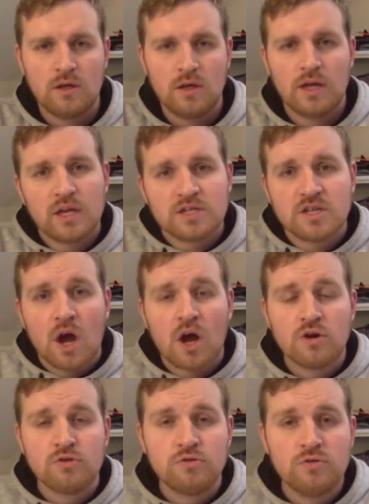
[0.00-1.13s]
It is a
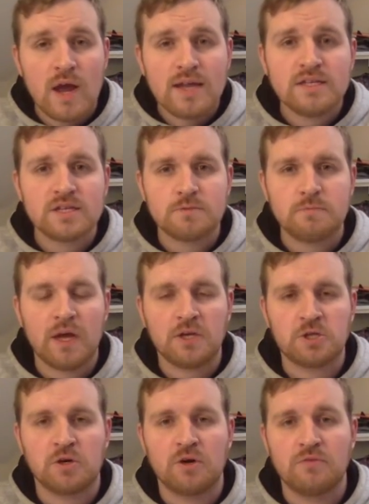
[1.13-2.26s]
horrendous
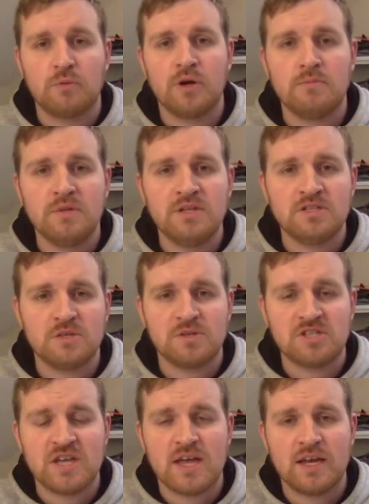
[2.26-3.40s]
picture of what it means
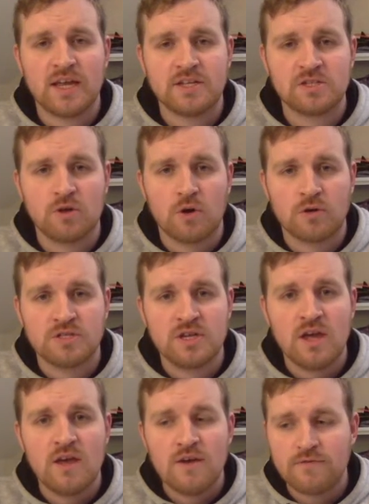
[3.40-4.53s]
to sin against God
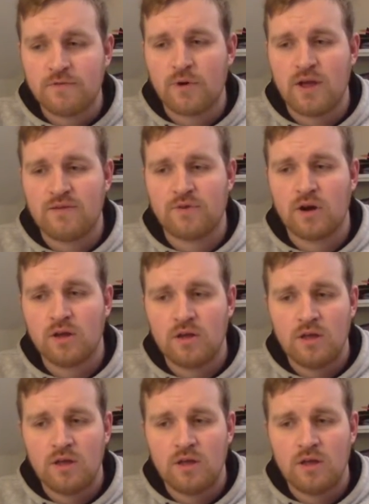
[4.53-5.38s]
forever.